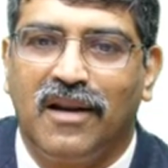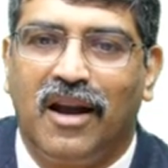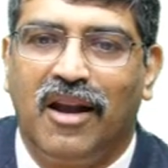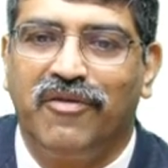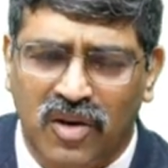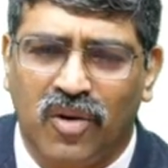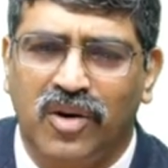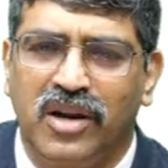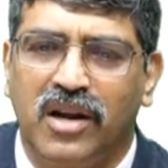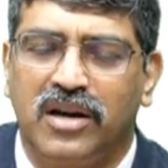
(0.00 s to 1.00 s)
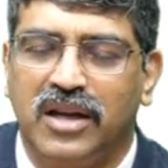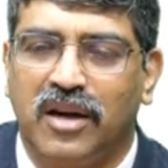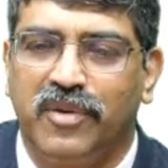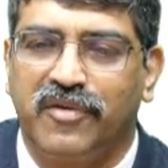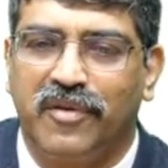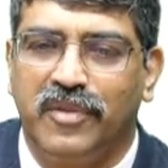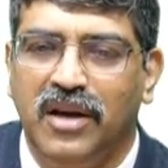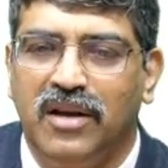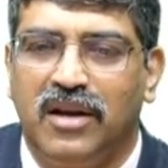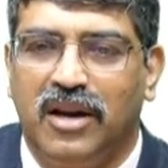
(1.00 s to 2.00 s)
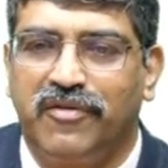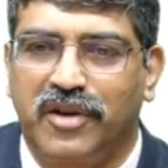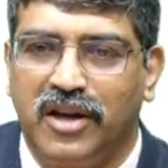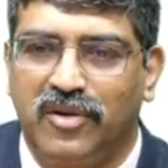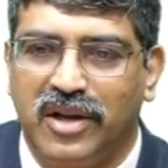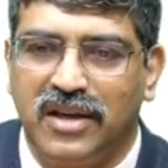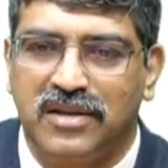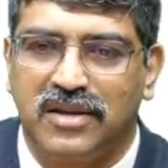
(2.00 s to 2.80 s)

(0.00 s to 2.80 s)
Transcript: left coronary artery coming from the left aortic